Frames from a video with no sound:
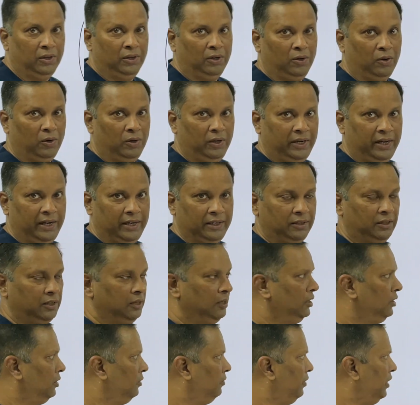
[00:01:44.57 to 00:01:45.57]
contact,
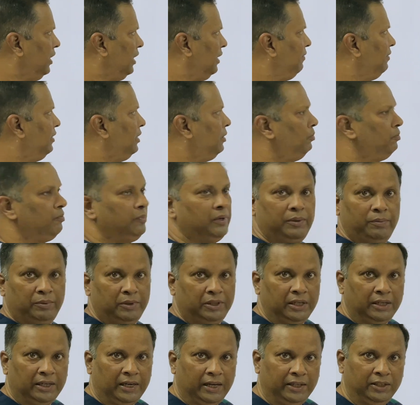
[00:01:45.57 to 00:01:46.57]
wherever may be
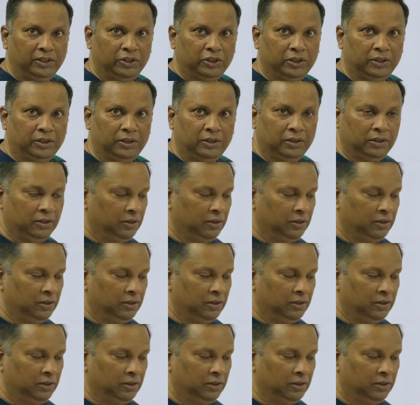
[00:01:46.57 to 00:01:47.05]
the tangent.